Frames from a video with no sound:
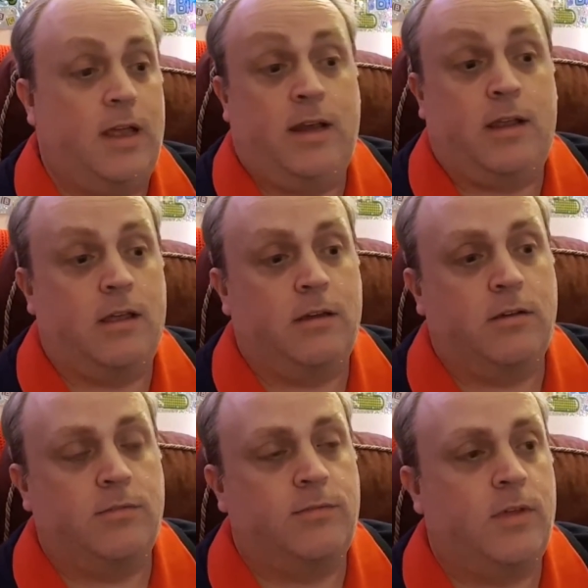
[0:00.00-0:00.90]
any
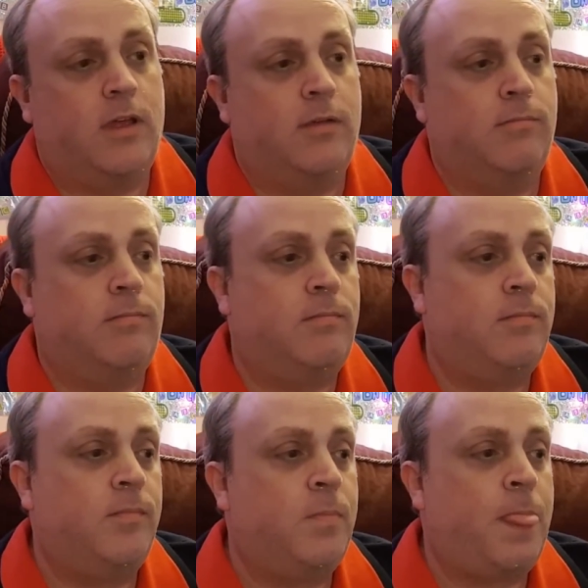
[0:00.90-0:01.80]
kind of
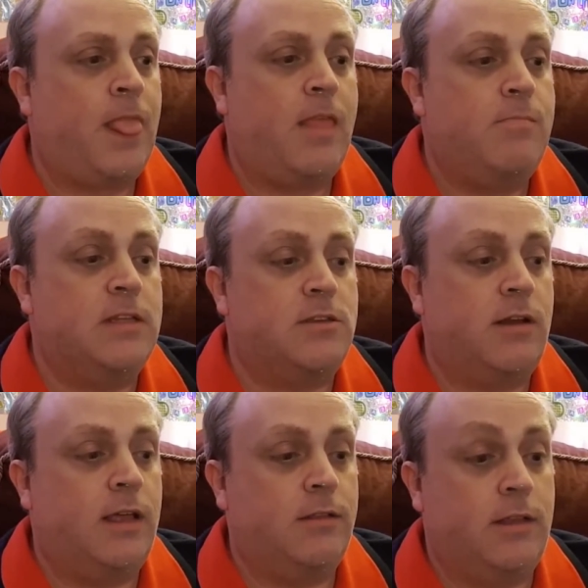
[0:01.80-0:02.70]

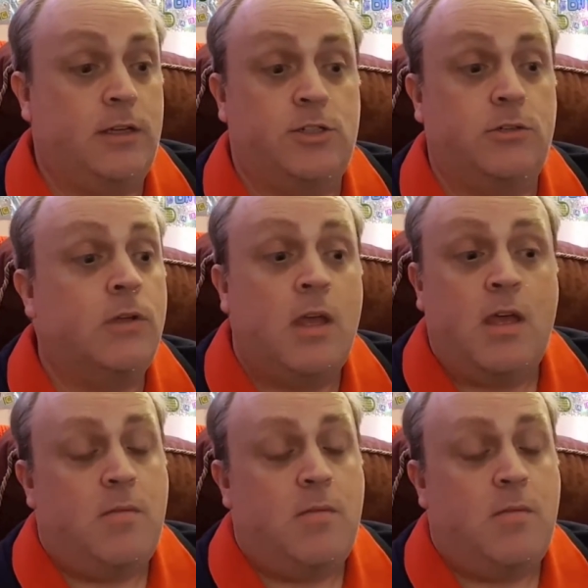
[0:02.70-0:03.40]
mental health issue.